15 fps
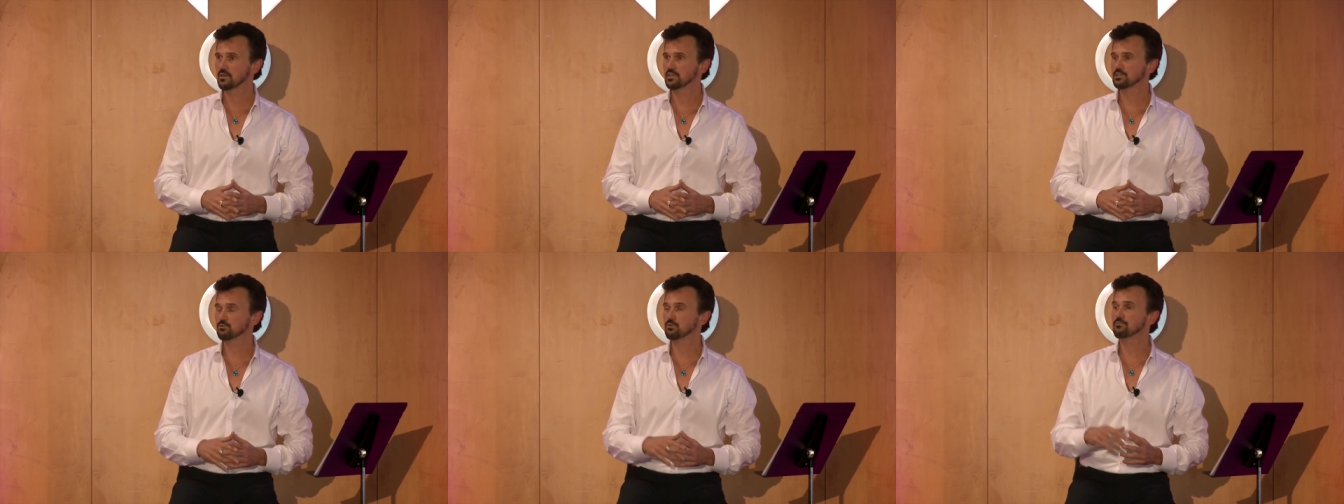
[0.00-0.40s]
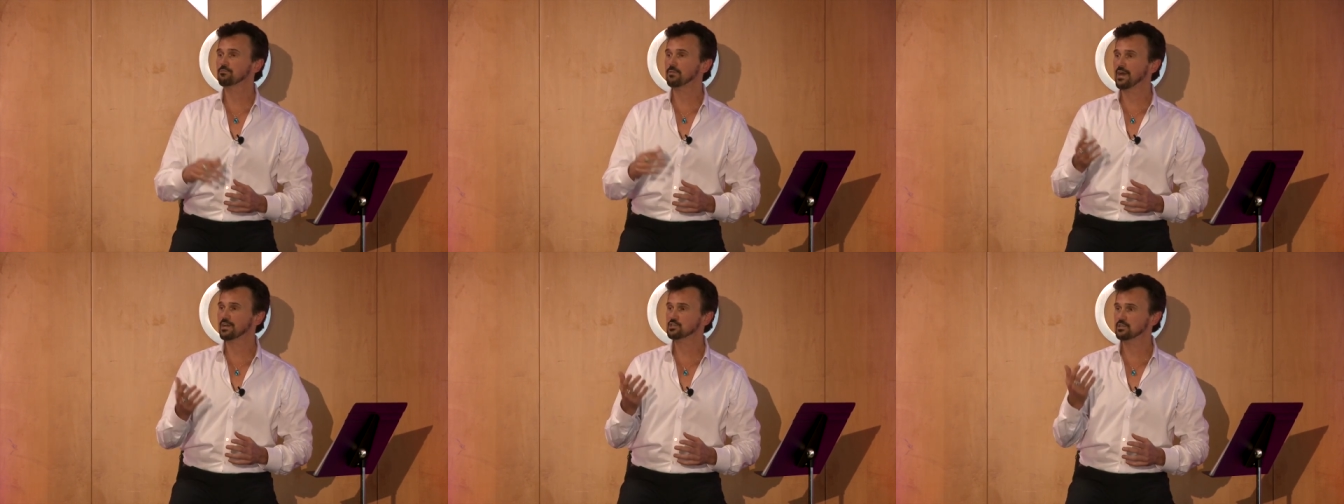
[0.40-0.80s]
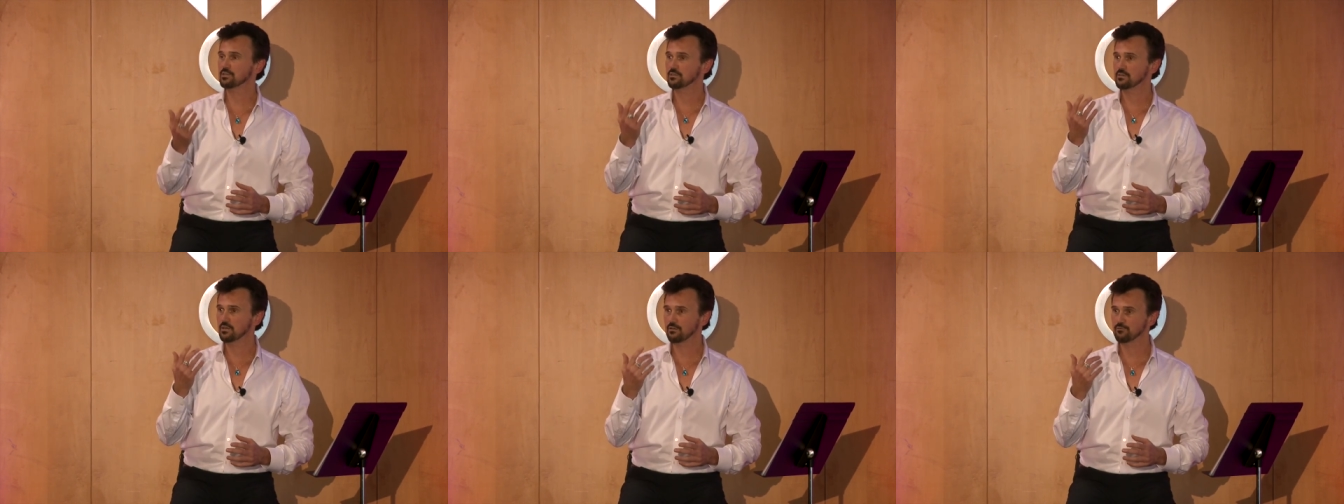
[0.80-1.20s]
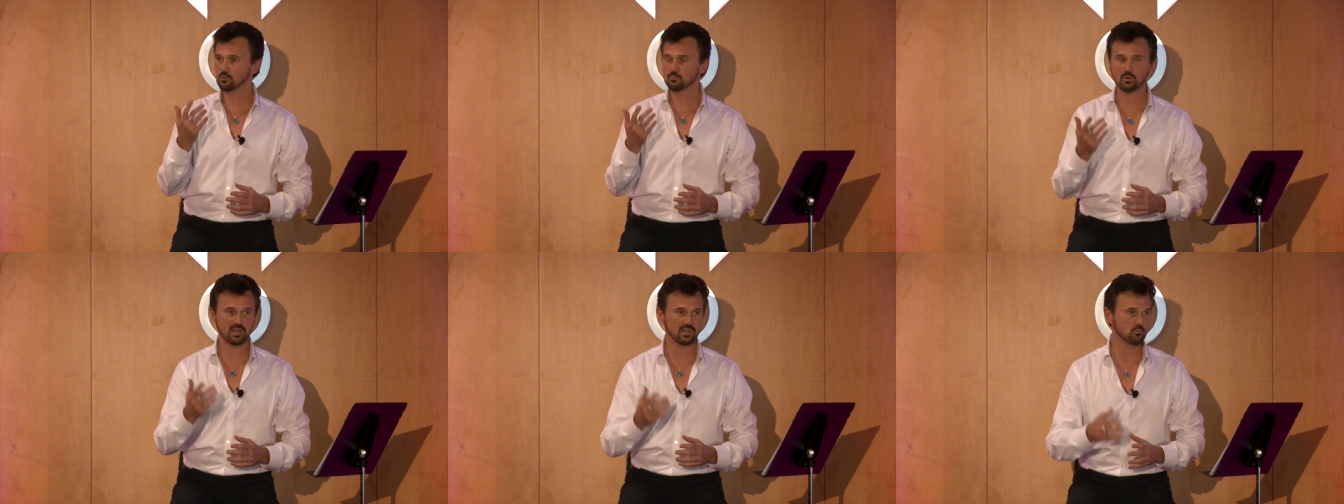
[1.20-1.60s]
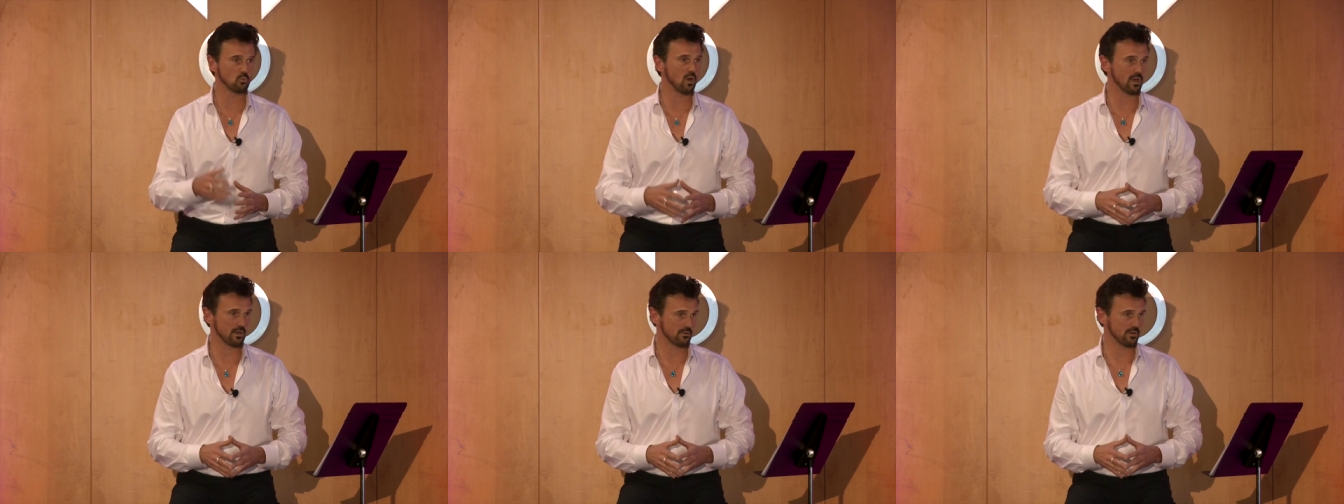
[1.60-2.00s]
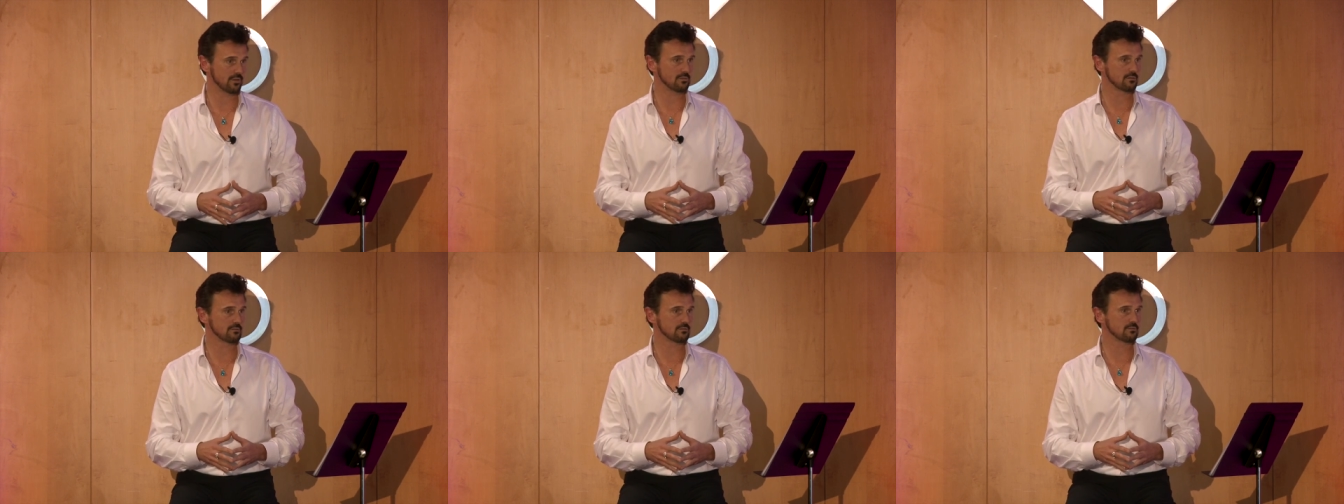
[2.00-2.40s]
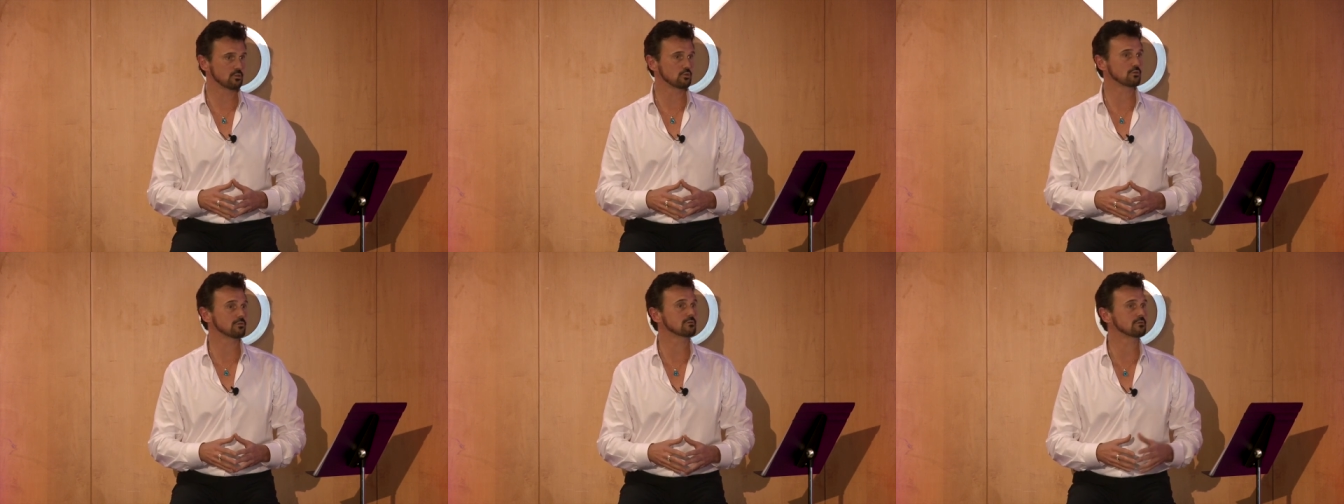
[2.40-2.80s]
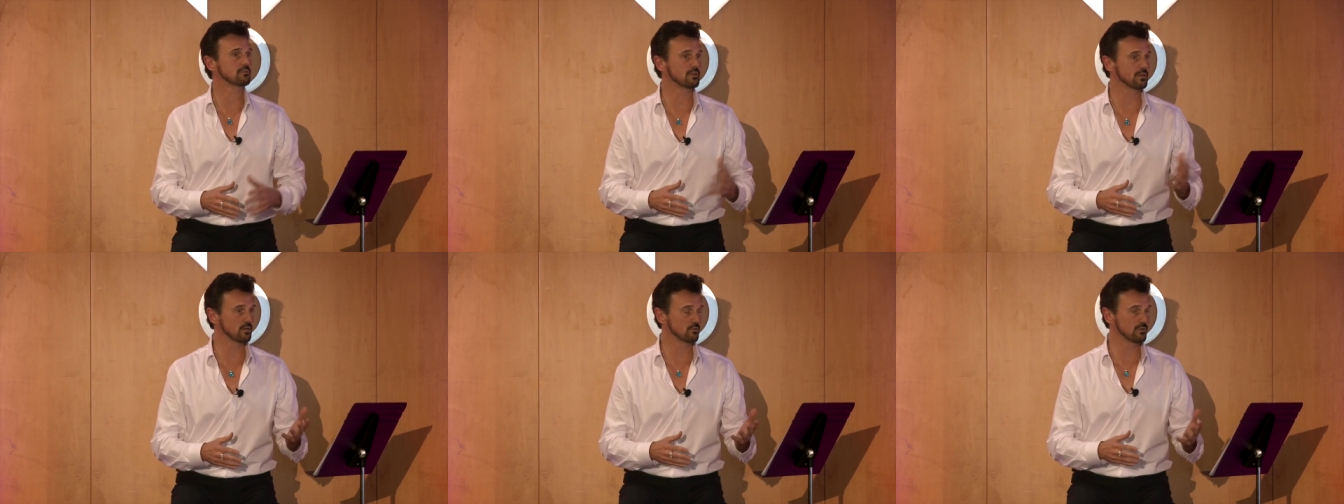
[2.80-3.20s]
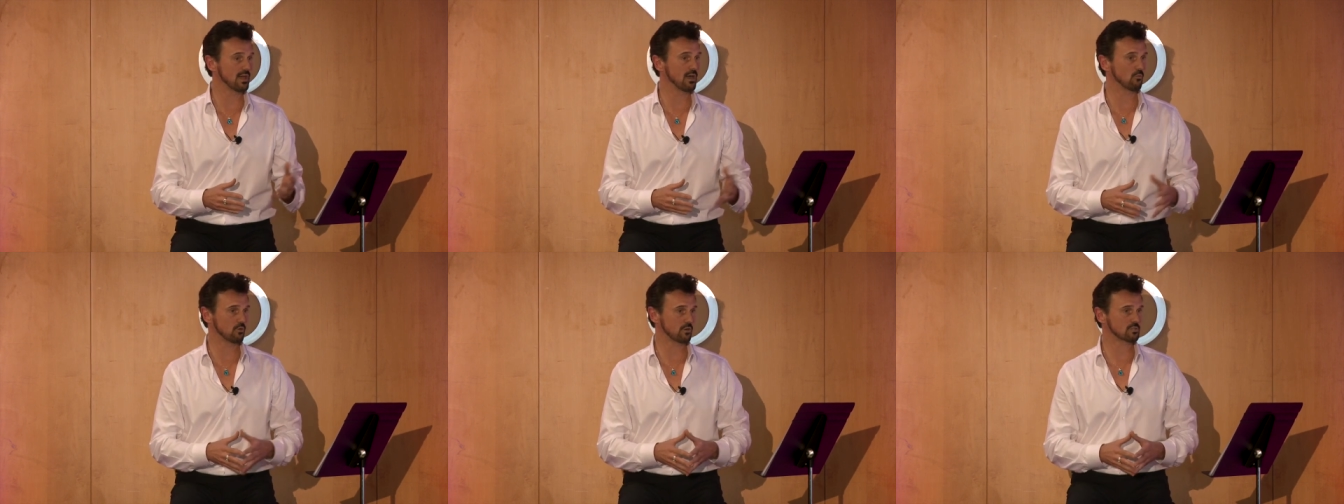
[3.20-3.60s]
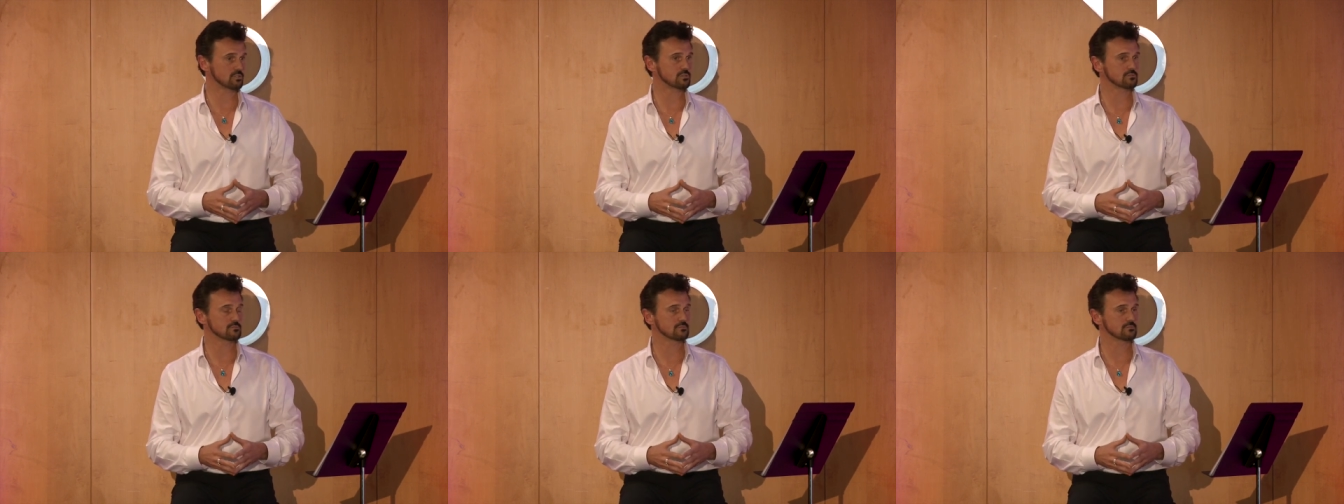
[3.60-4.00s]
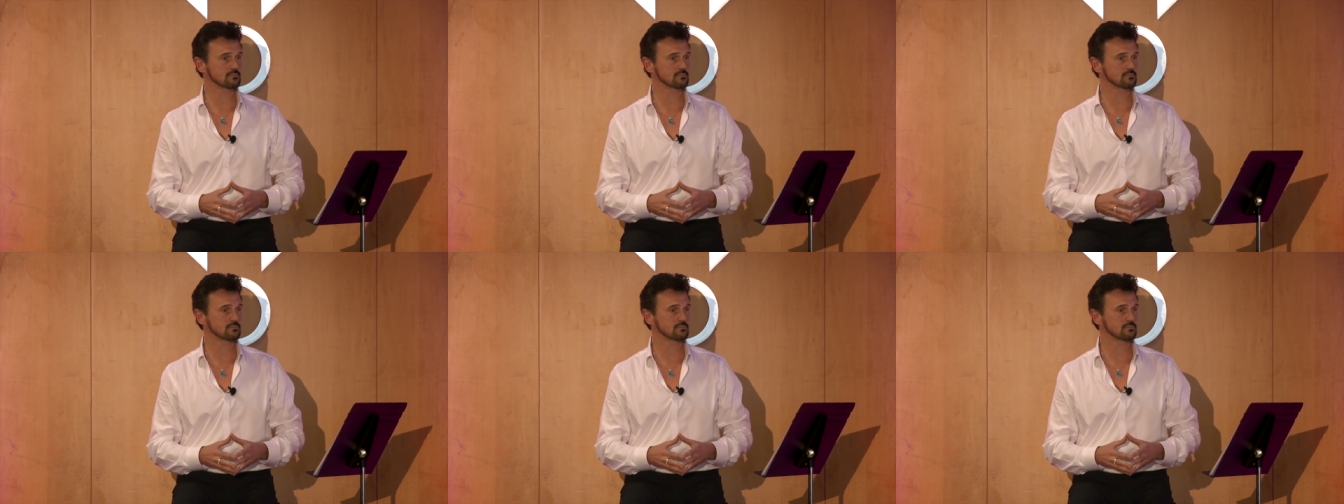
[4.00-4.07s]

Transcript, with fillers: is a reflection of your brain wiring, your neural networks.